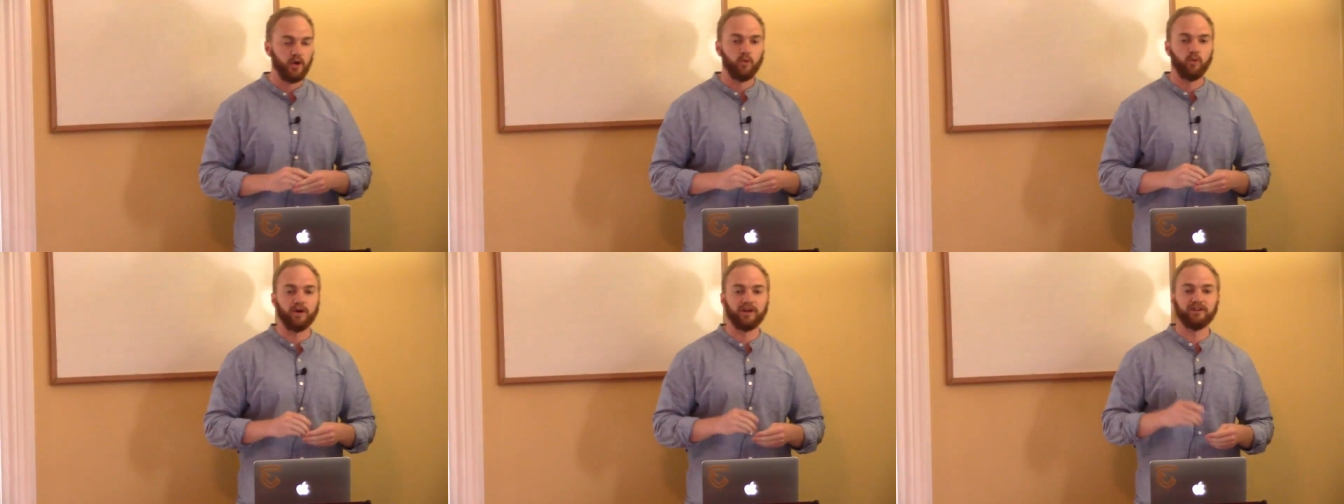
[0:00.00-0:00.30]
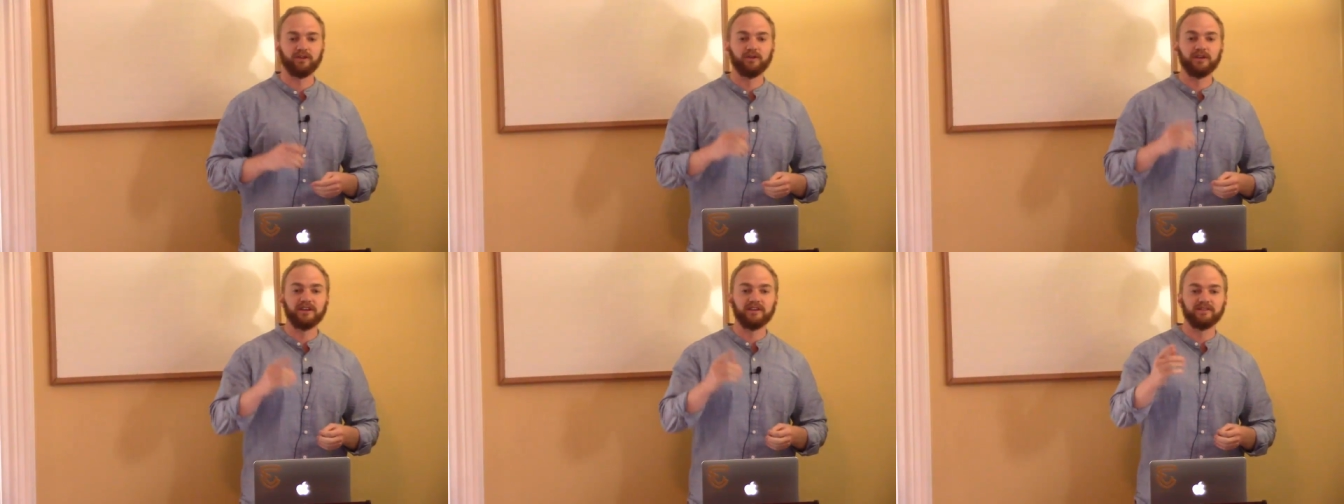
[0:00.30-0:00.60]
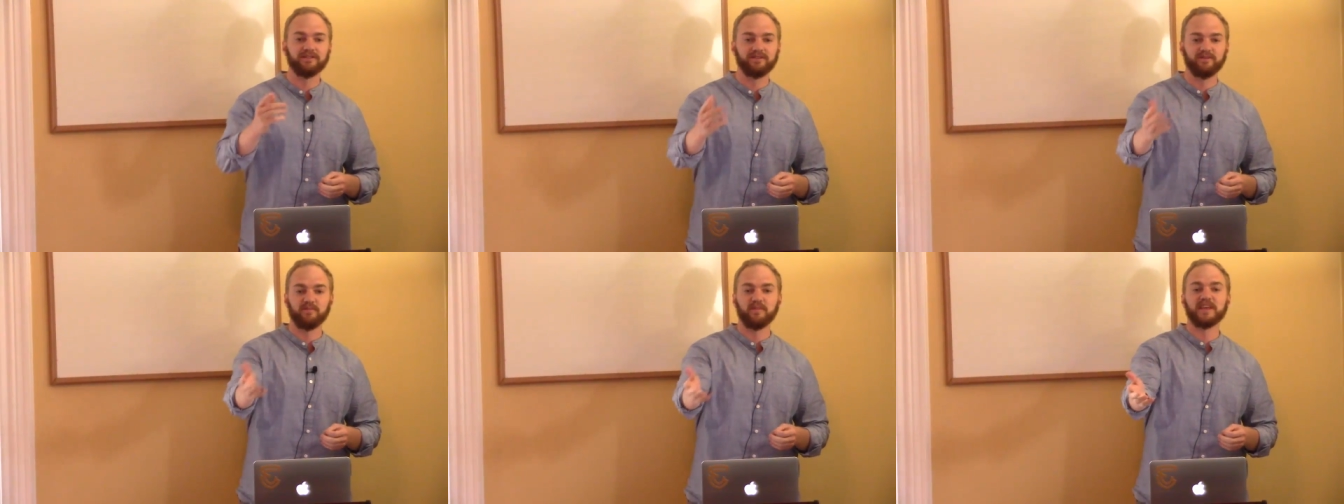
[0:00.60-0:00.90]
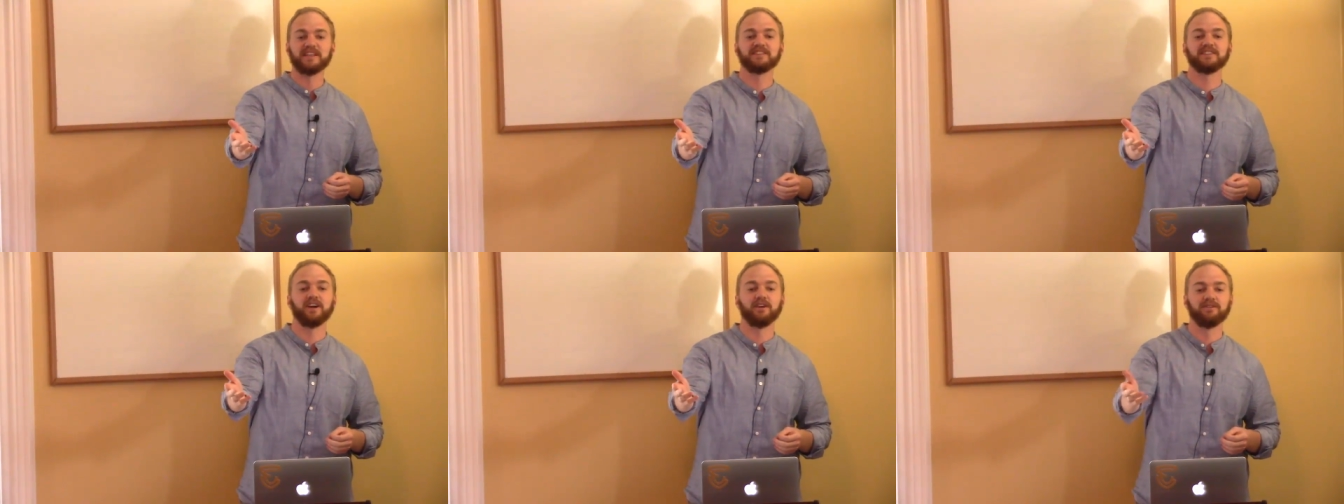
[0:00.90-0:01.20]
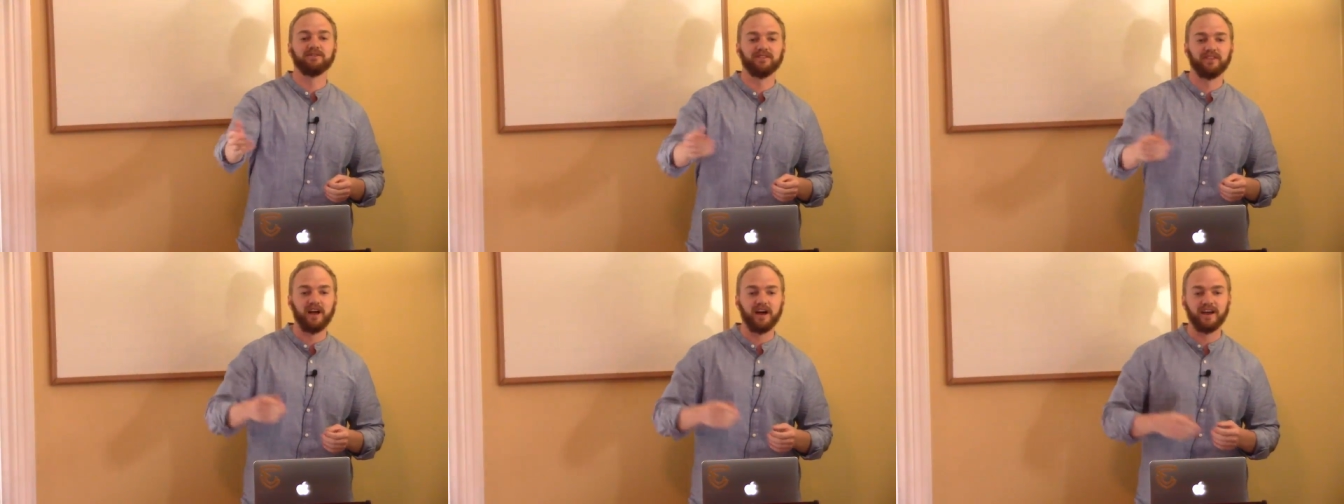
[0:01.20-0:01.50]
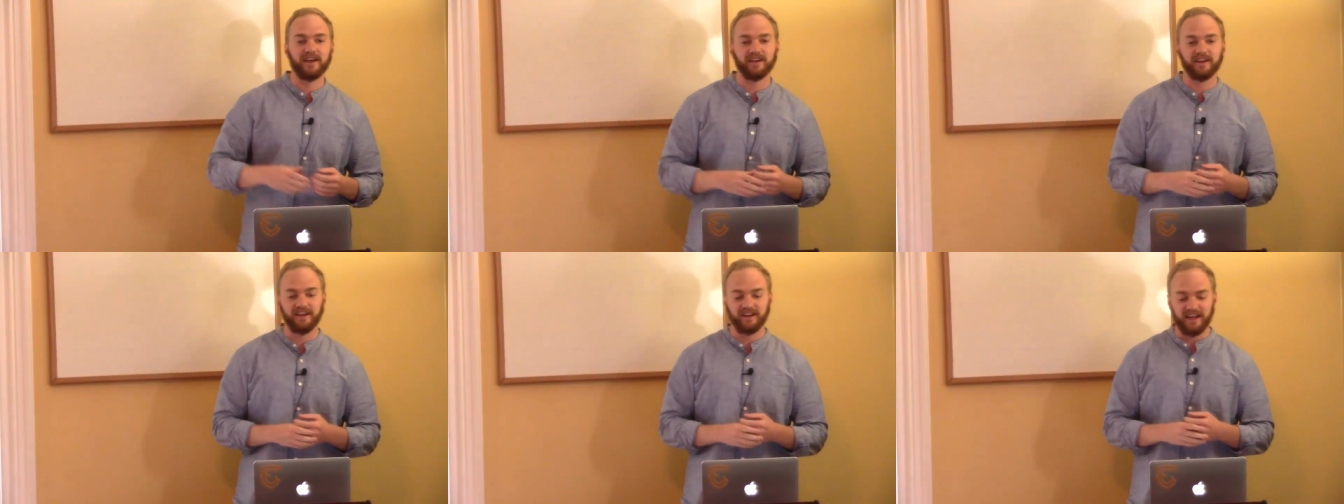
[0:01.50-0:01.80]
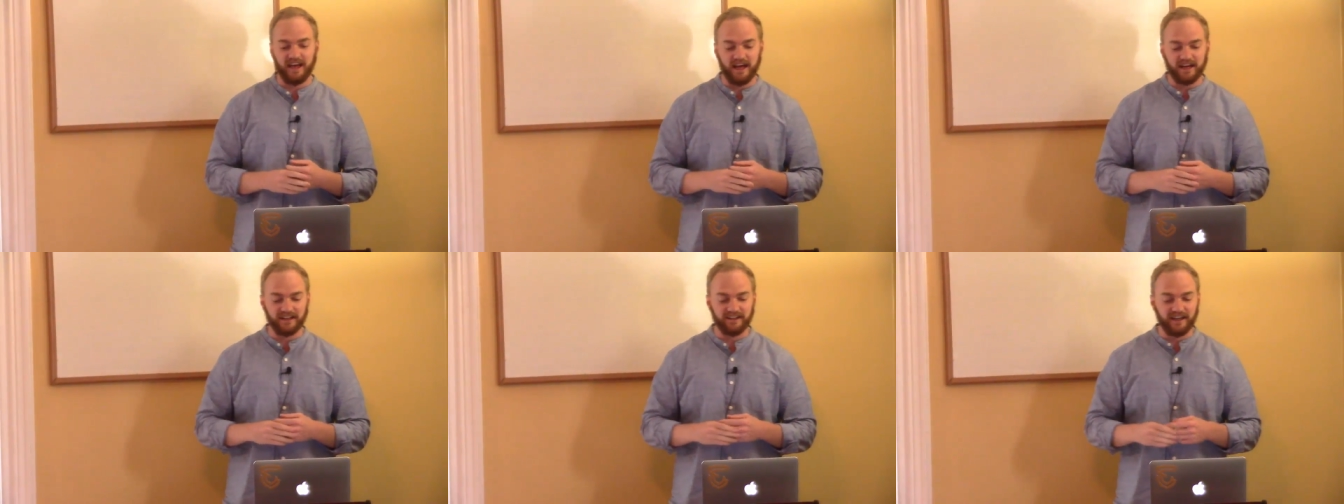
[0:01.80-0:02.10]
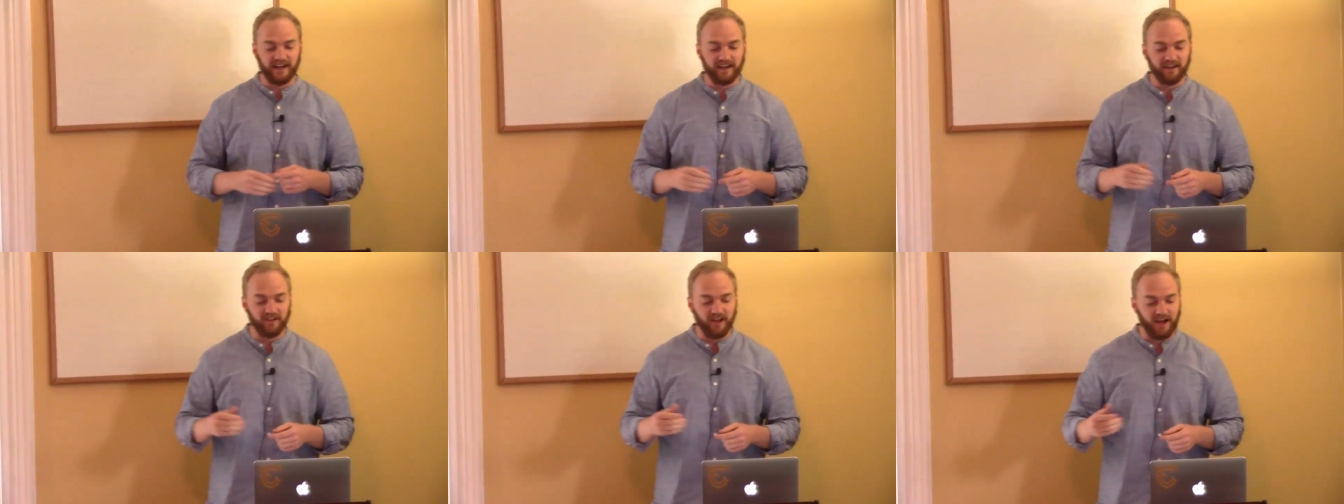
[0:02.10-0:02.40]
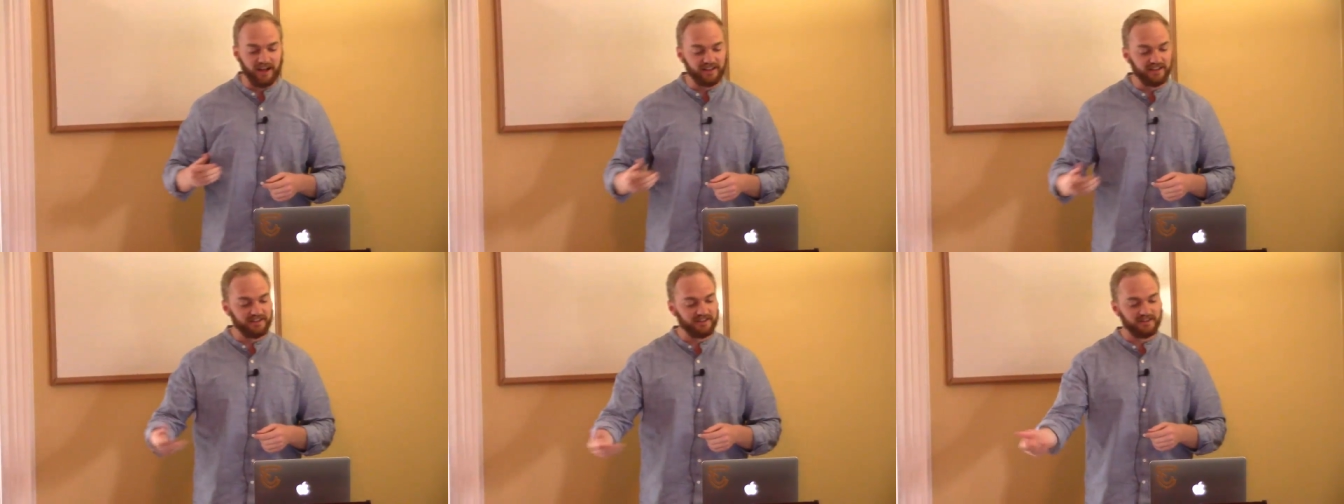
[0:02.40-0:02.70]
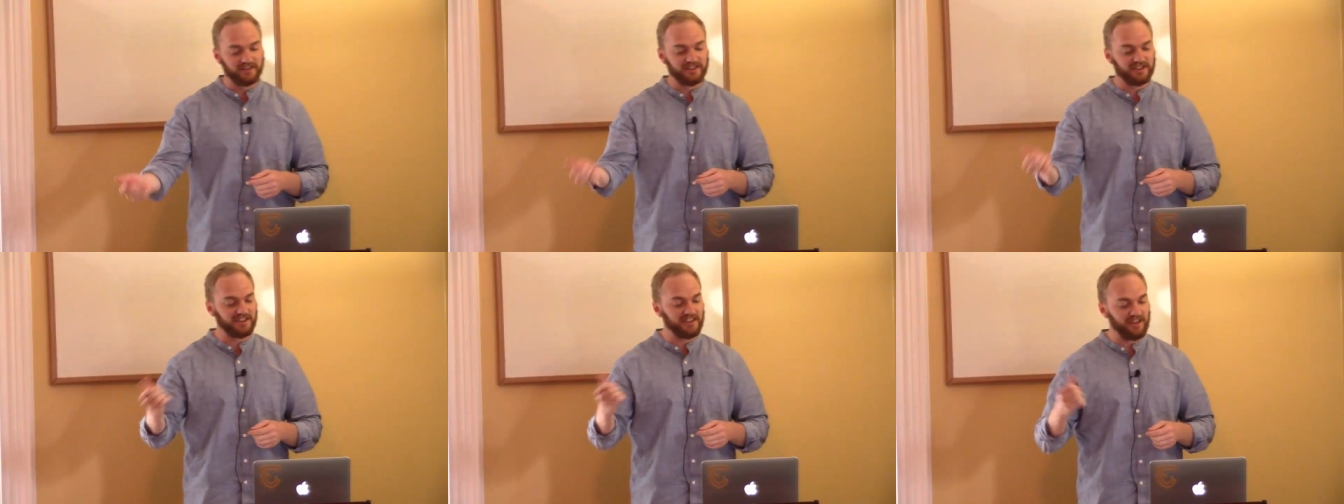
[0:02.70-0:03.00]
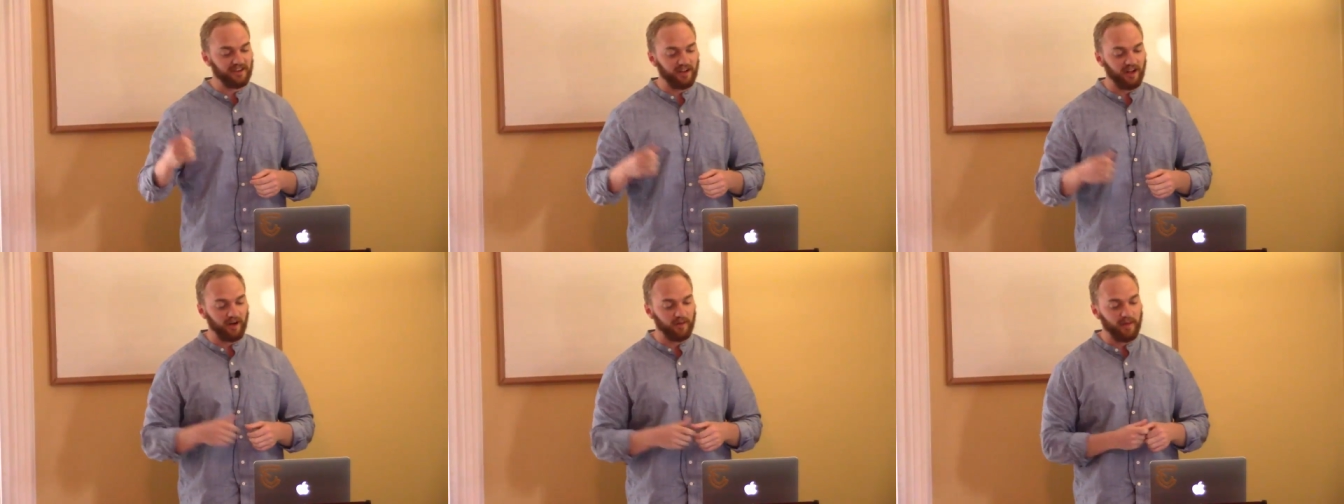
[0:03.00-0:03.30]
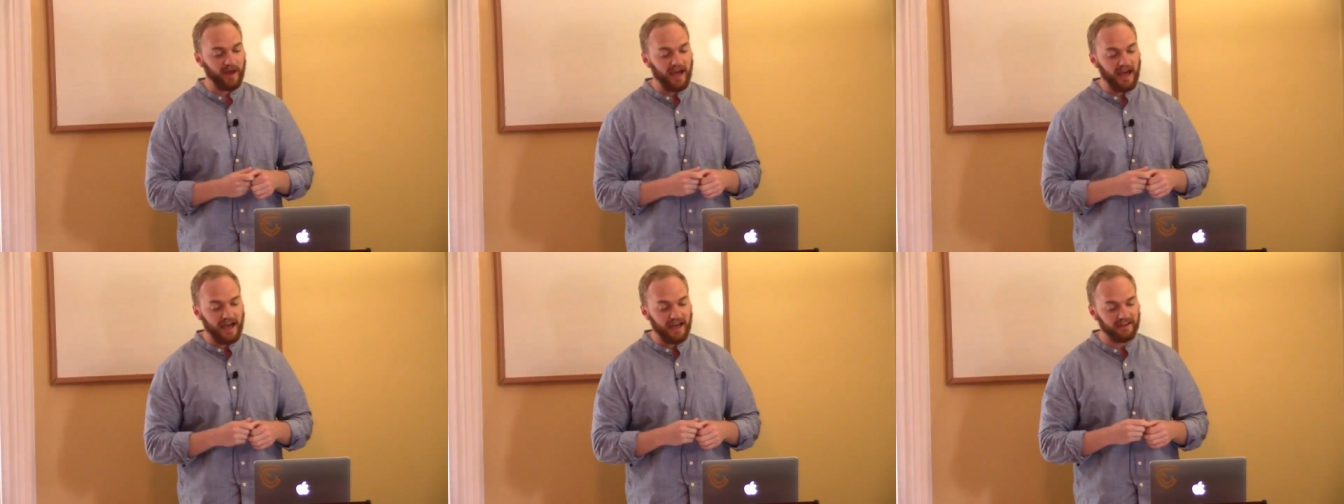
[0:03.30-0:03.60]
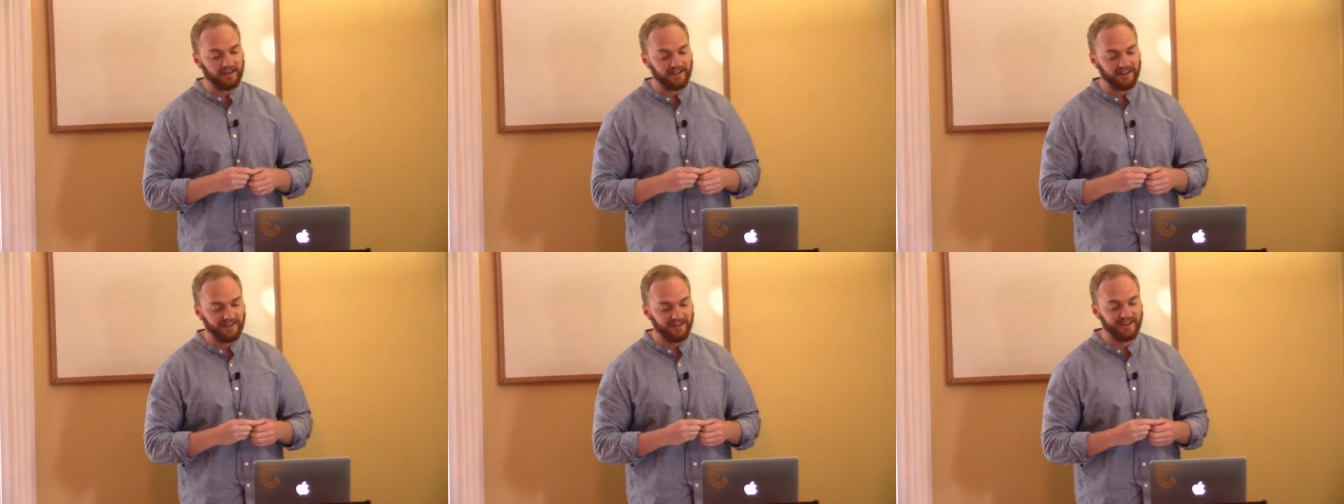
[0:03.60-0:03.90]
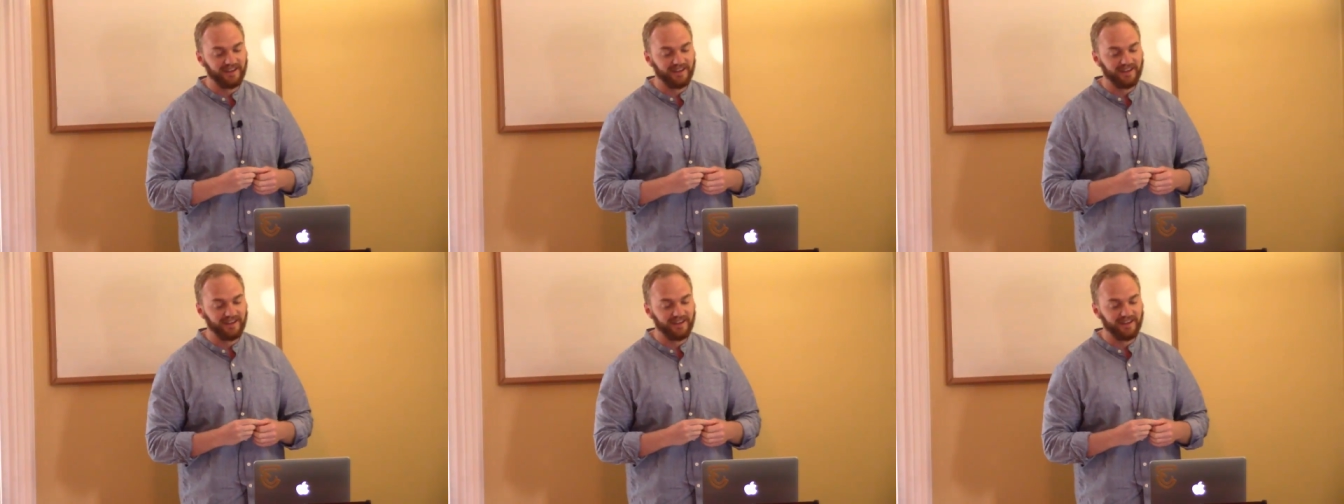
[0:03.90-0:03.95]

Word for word: whether we've missed our flight and had an airline steal our bag,